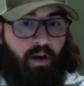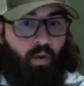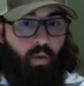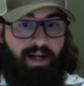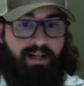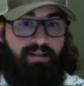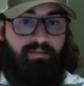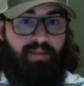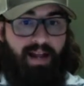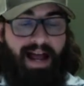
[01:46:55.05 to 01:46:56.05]
when it
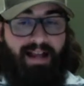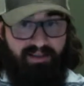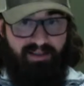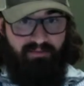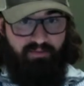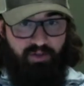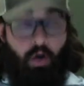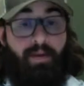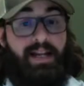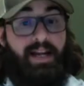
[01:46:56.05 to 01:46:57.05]
has
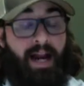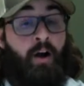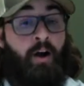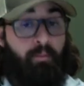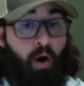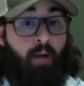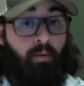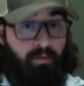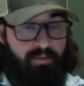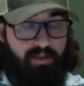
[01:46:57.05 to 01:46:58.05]
so many inherent
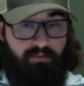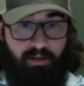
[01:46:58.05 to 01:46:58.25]
problems,